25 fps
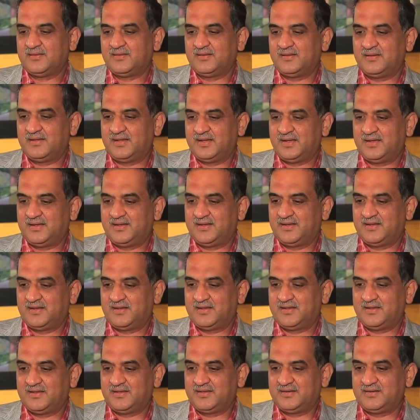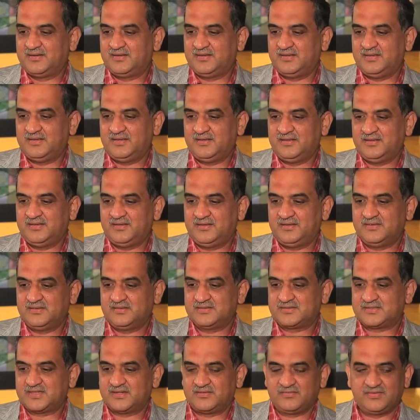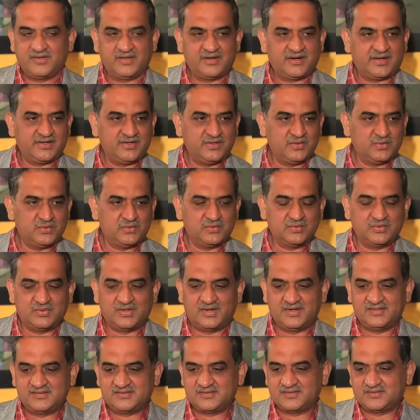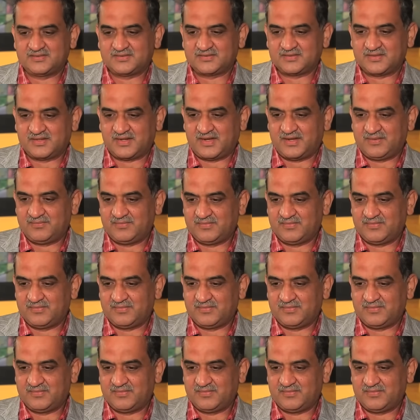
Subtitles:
And he said, "Where are you?" I said, "Sir,